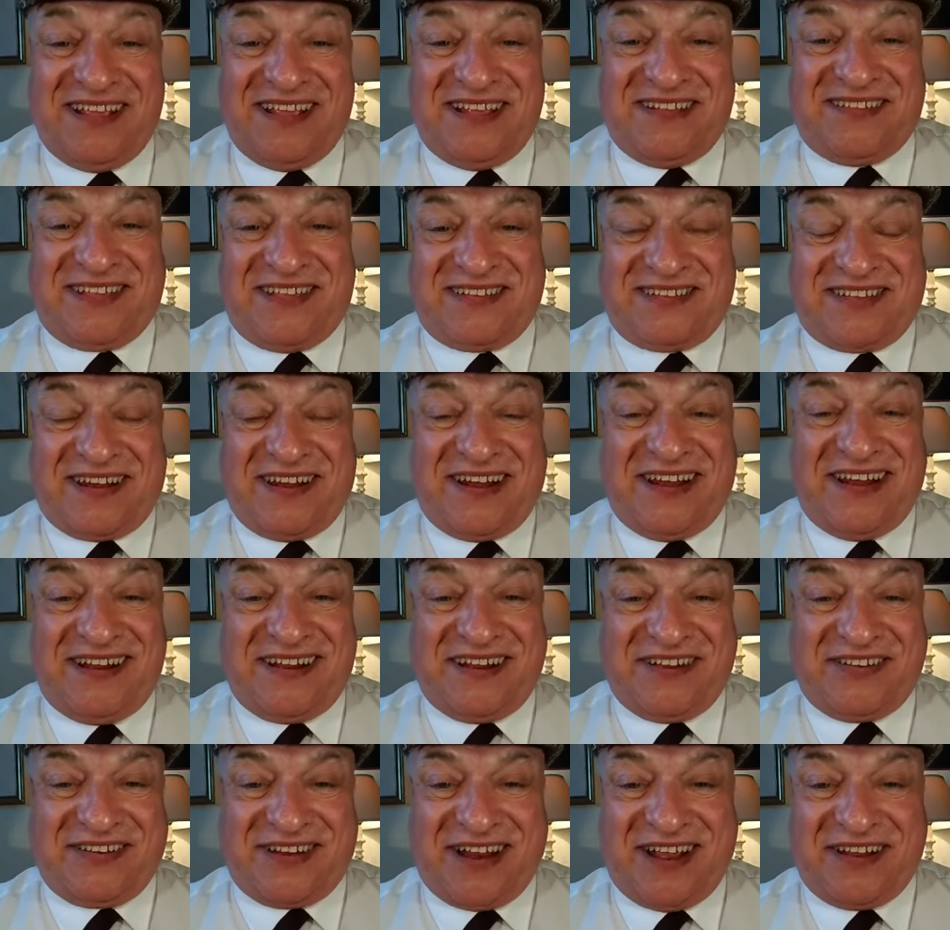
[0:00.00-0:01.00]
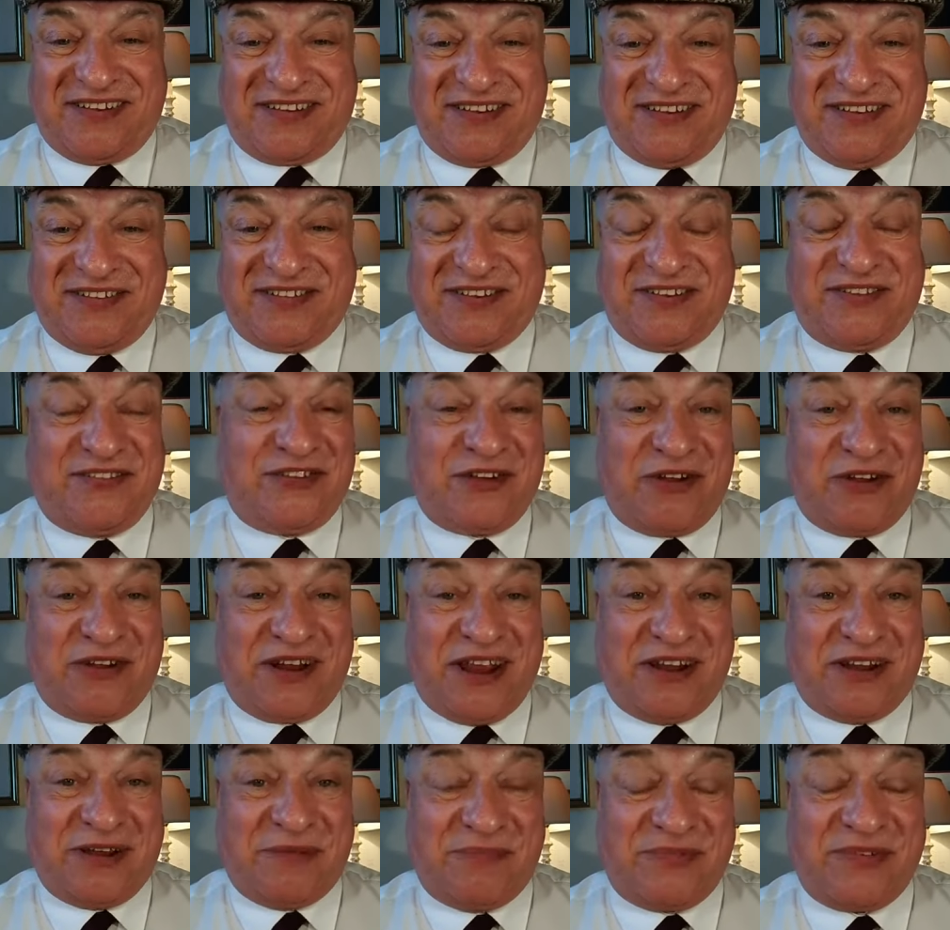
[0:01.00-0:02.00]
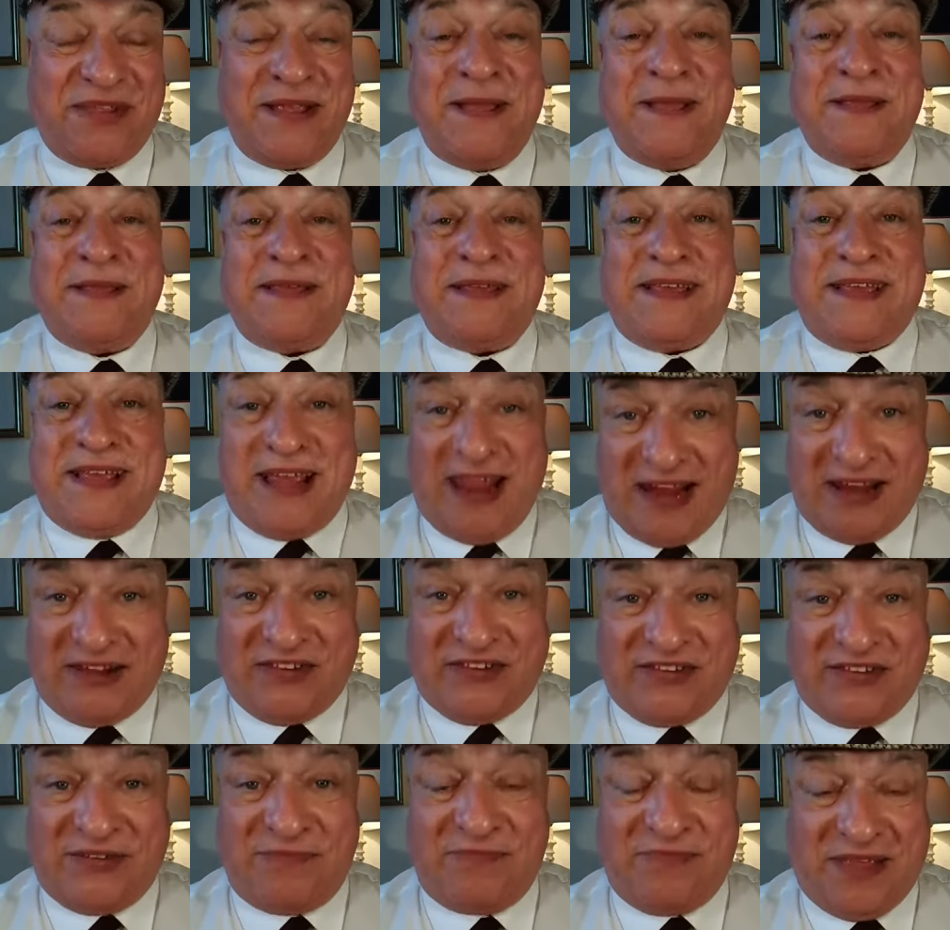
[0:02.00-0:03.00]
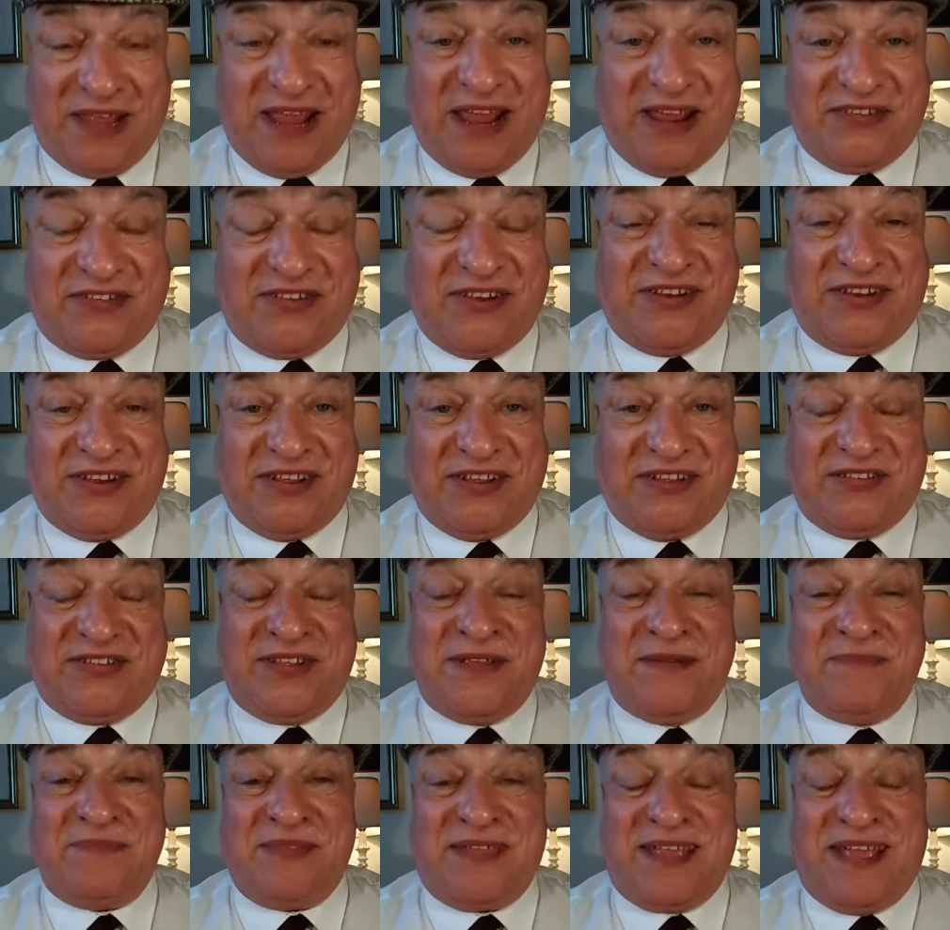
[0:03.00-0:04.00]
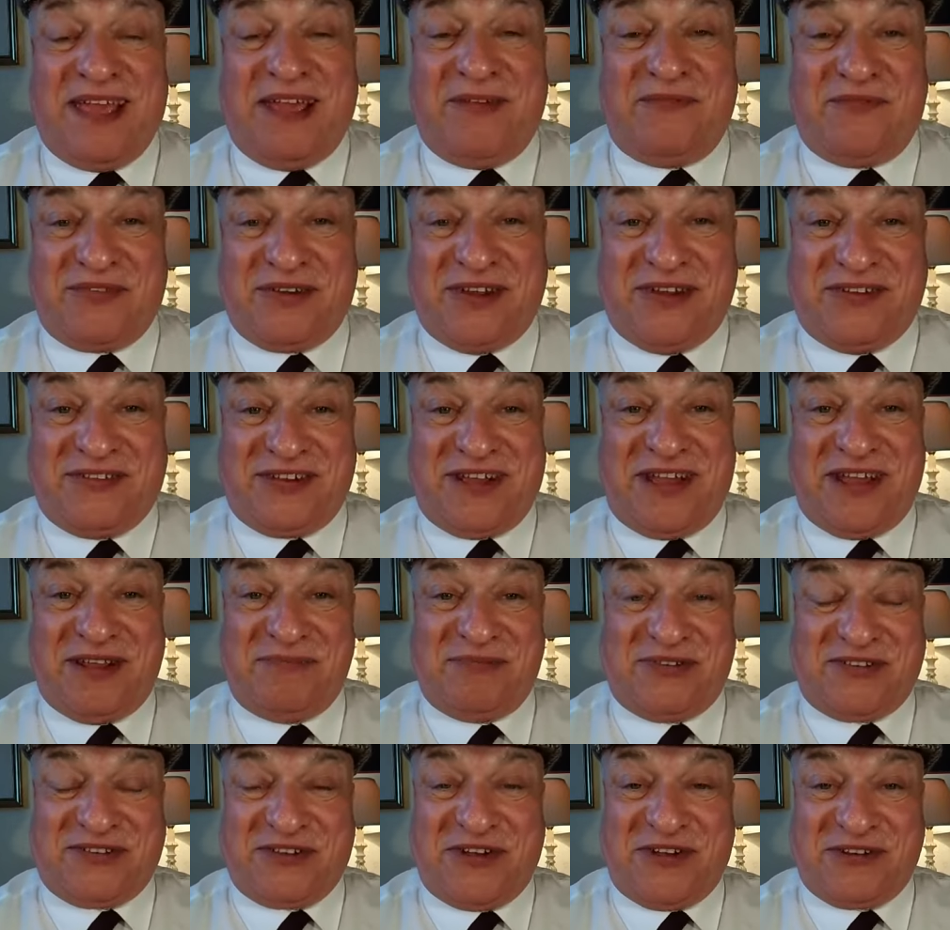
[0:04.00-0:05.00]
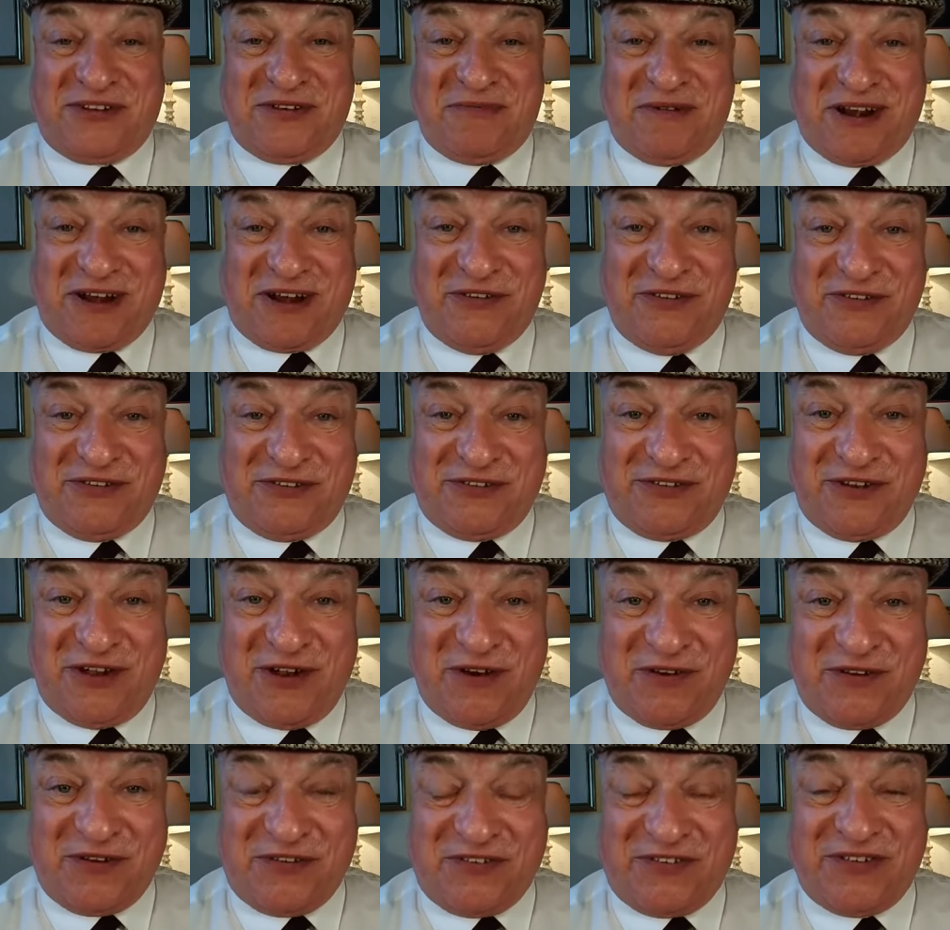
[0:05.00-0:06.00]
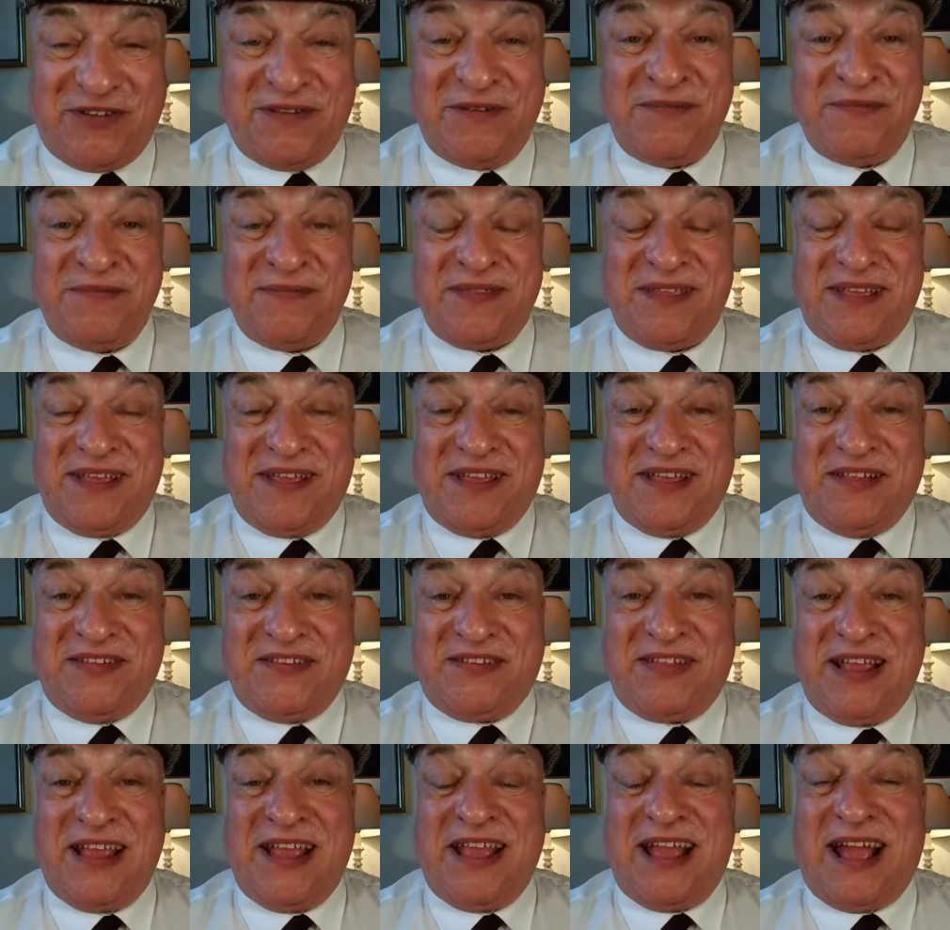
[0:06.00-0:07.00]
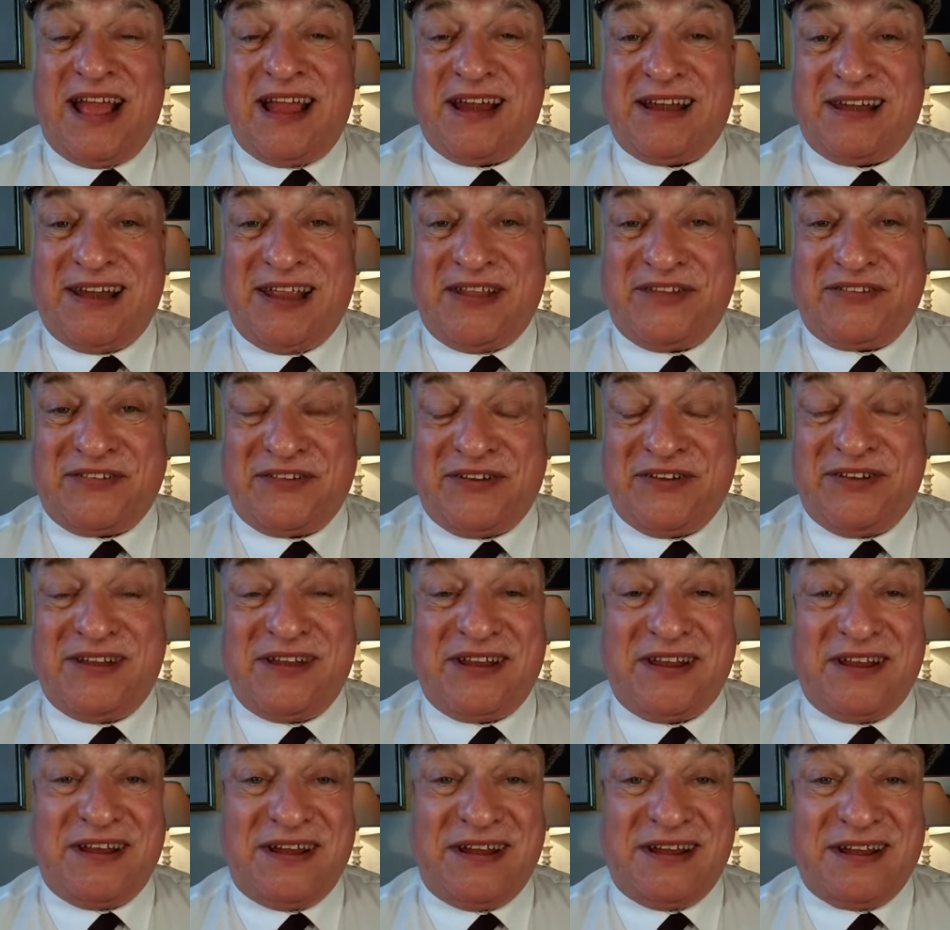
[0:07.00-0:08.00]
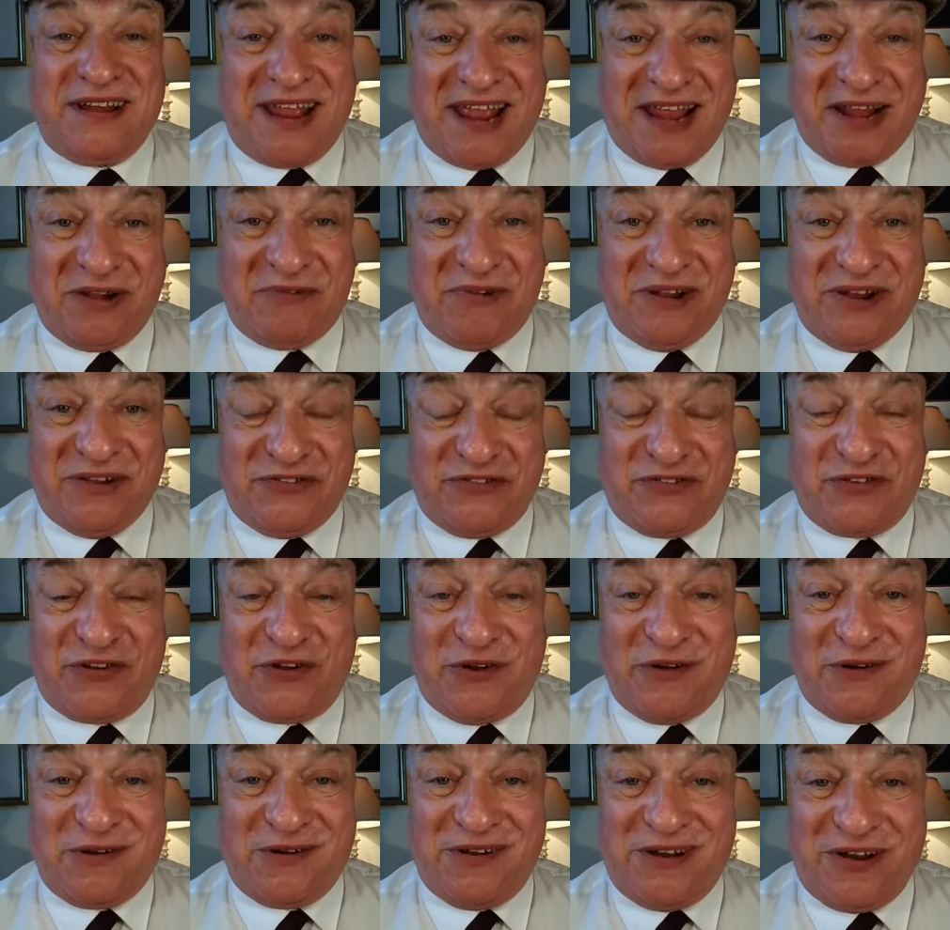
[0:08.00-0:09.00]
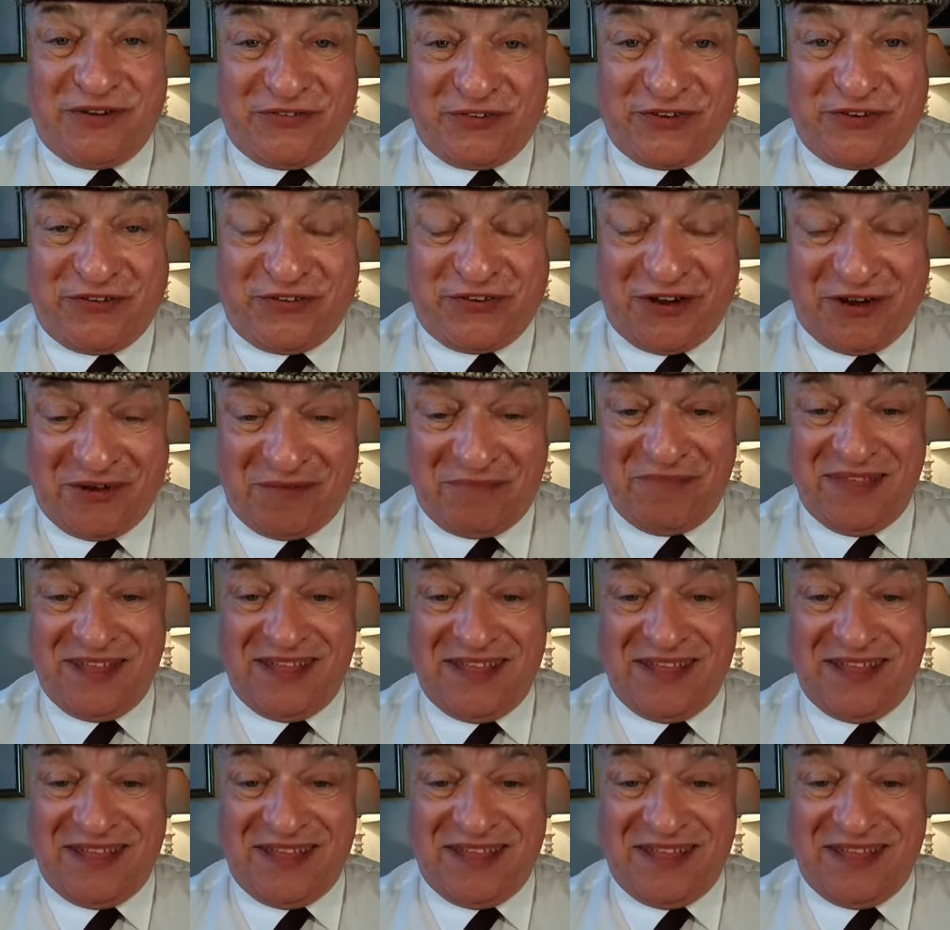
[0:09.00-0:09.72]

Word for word: Is this an English lesson, says John Adams? Yes. Yes, it is. Every time Scottie McClue talks is a lesson in language or literature.